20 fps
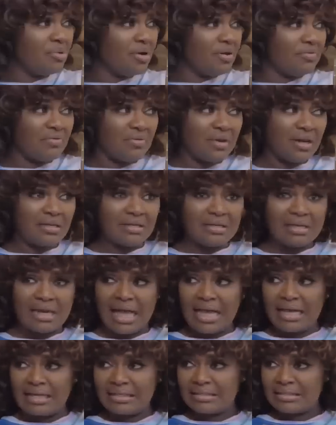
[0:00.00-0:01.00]
the boyfriend
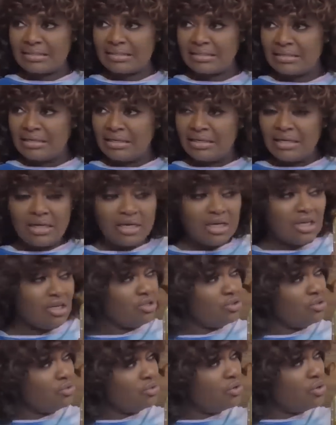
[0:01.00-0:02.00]
likes,
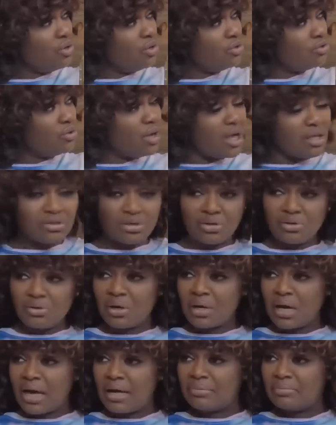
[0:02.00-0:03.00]
he should go to
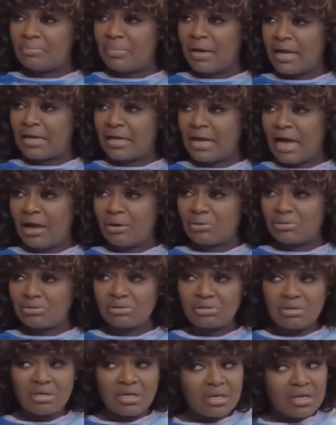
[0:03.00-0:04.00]
Asoroka and buy a
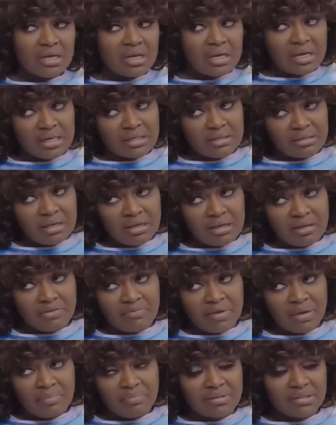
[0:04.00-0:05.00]
house. It's none
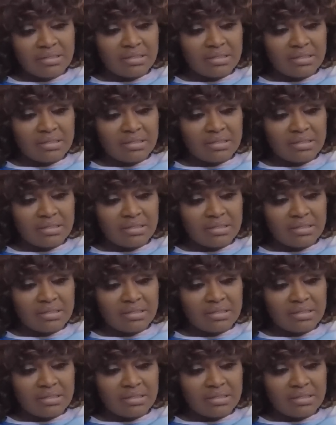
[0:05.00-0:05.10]
of my